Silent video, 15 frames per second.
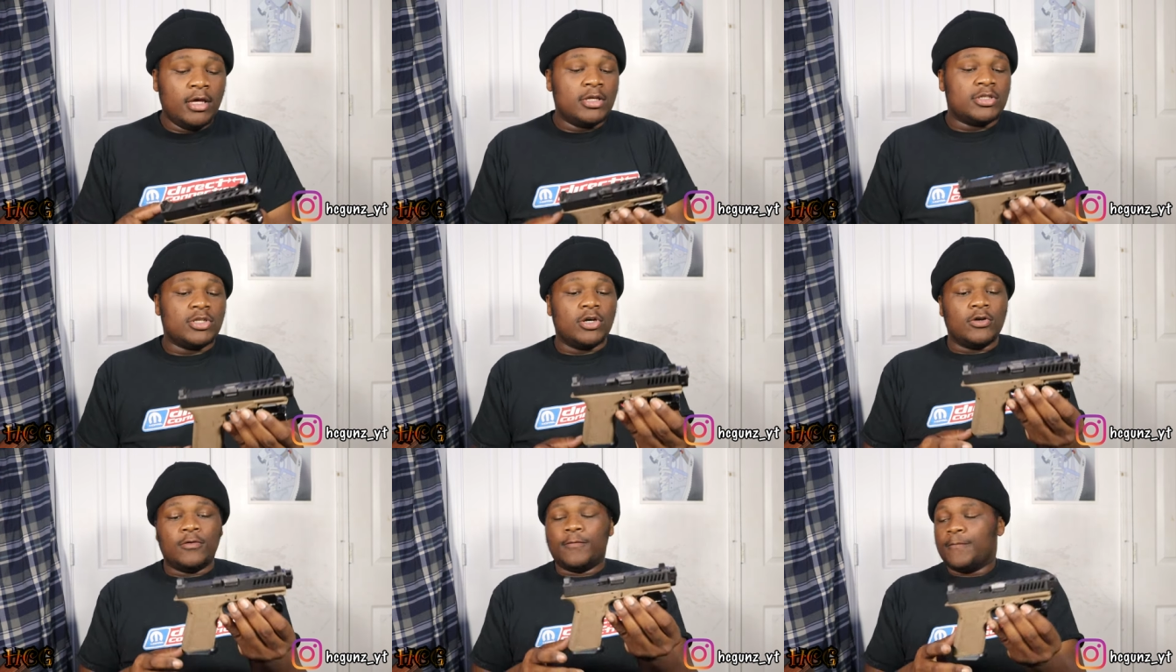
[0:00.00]

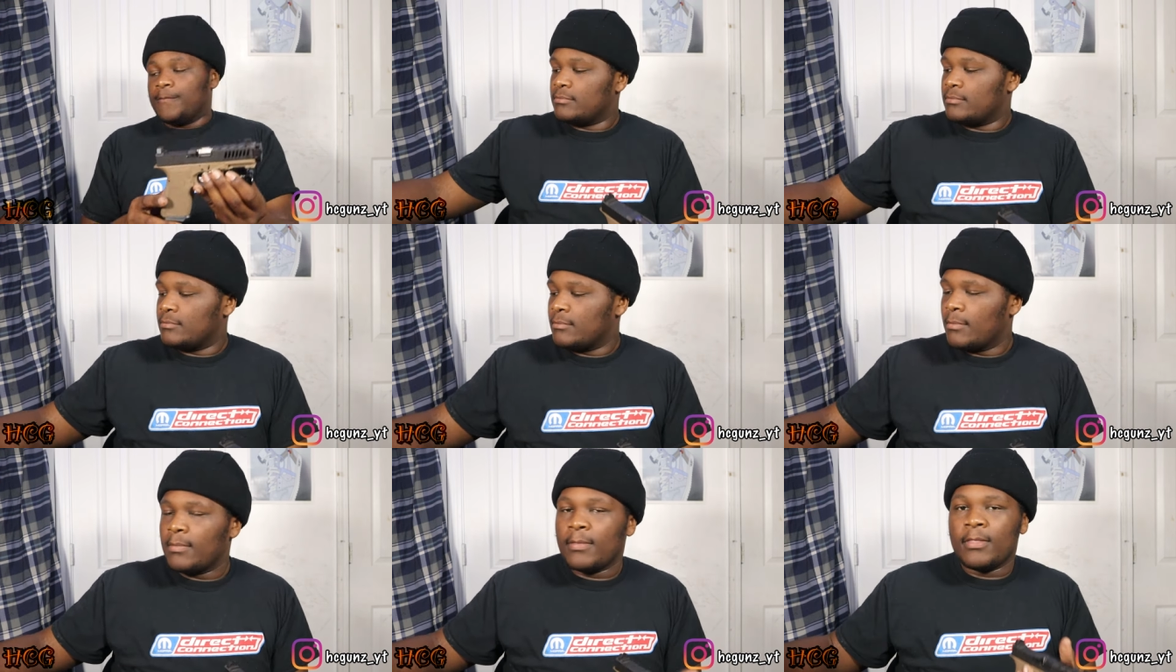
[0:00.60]
So
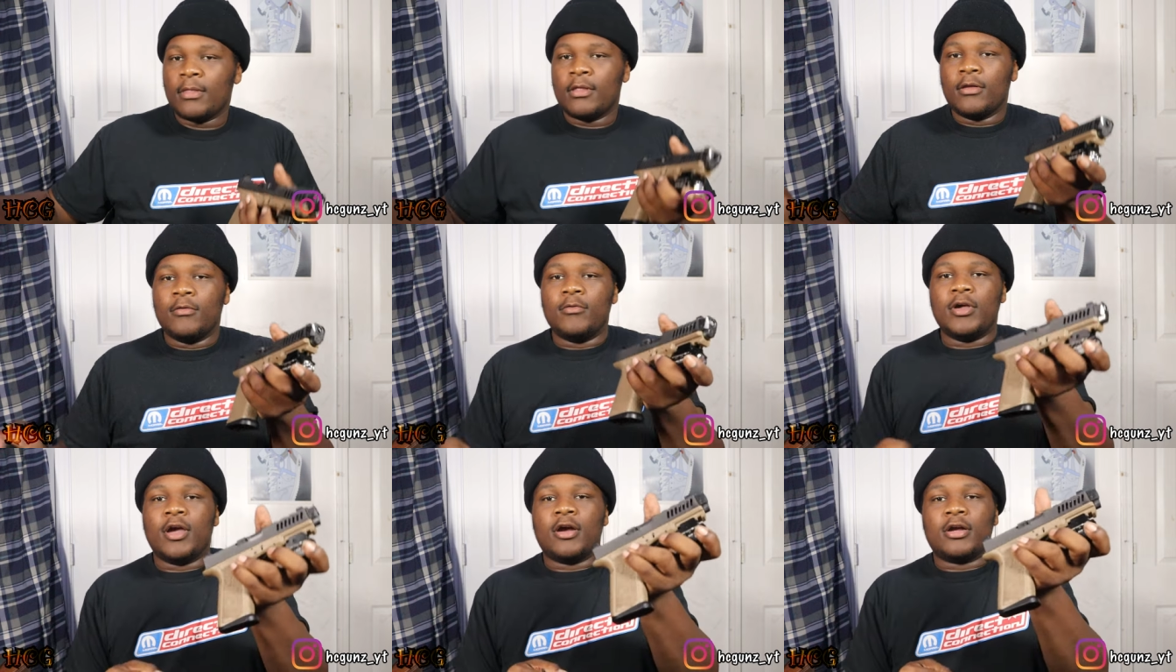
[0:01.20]

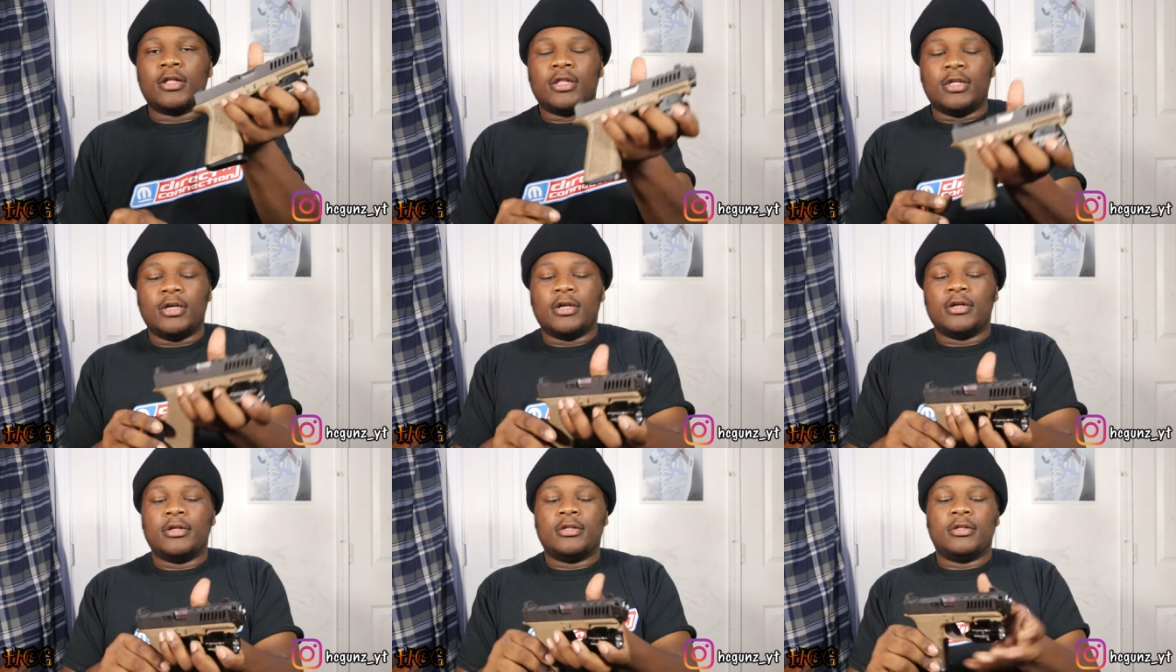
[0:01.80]
we are
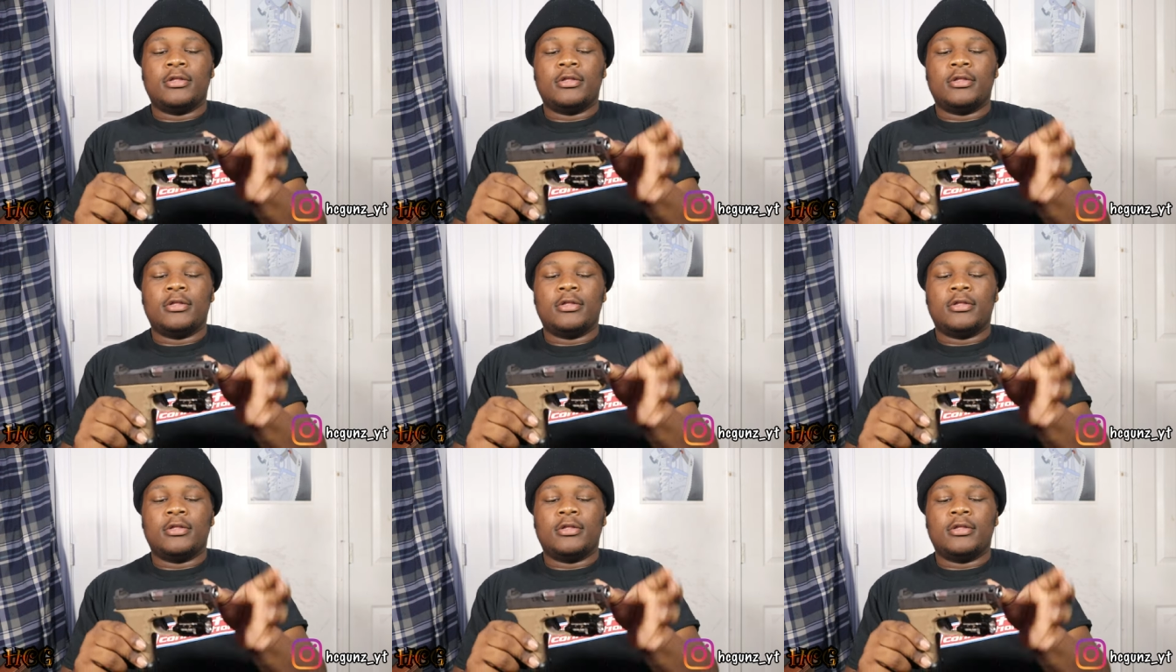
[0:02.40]
clear.